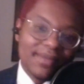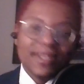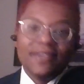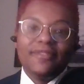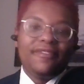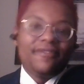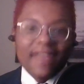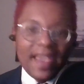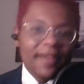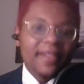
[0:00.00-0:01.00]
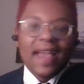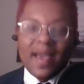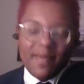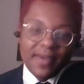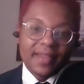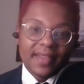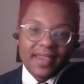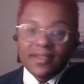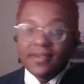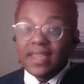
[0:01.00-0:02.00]
You fail epically.
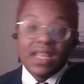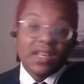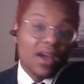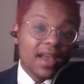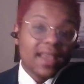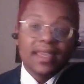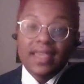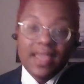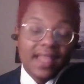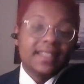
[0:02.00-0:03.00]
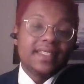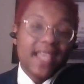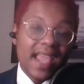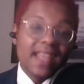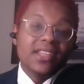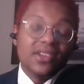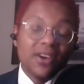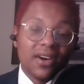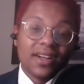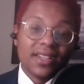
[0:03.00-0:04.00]
You cannot get 10
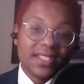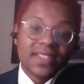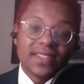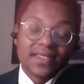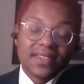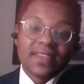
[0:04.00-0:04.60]
yards